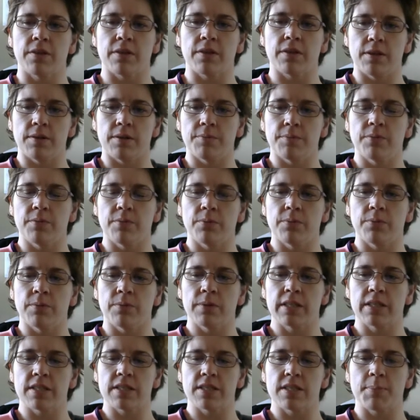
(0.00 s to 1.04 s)

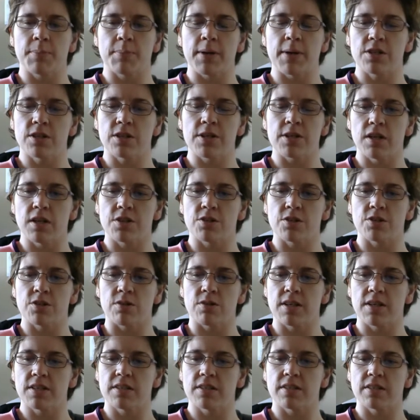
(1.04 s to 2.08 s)
the specialized
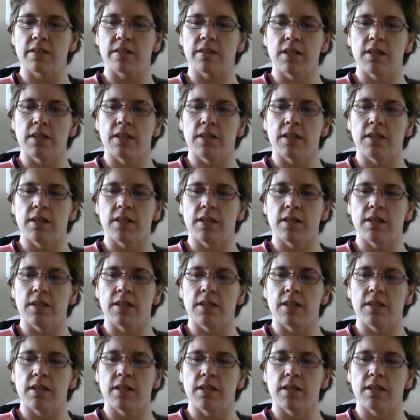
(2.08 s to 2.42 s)
transit,